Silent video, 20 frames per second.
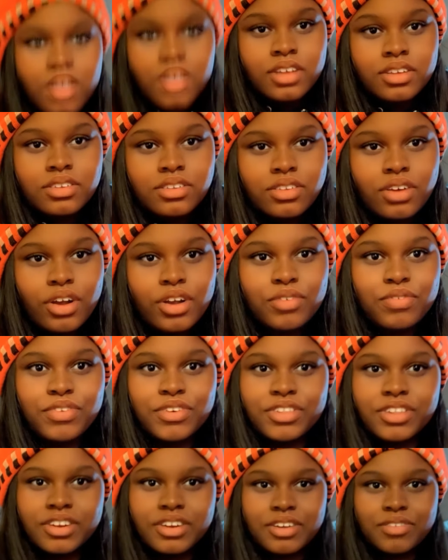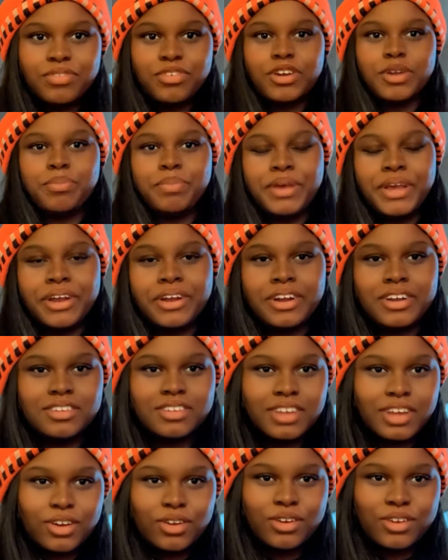Sorry for the different appearance.
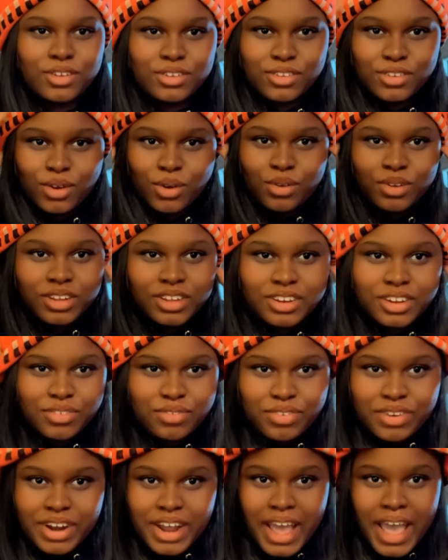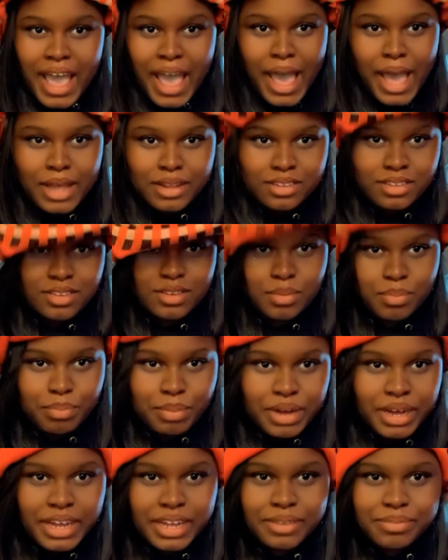I got on a totally different hat,
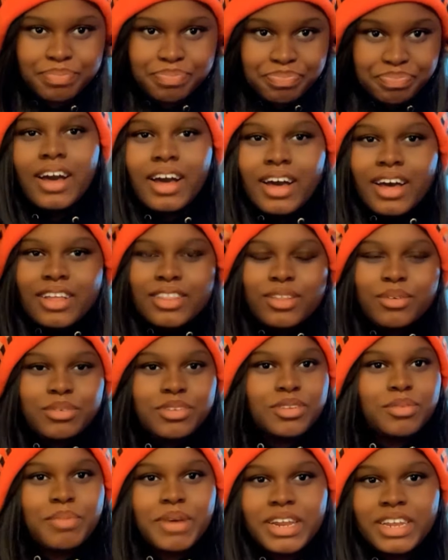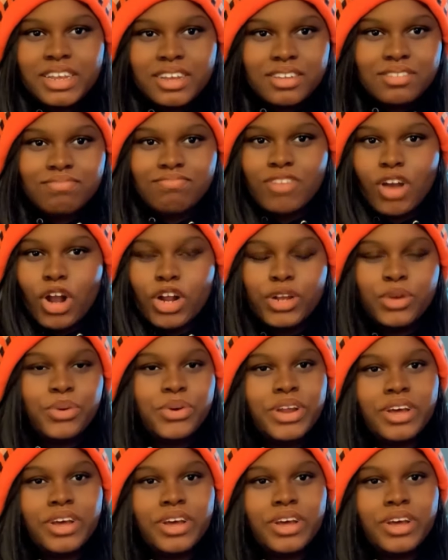but there was somebody arguing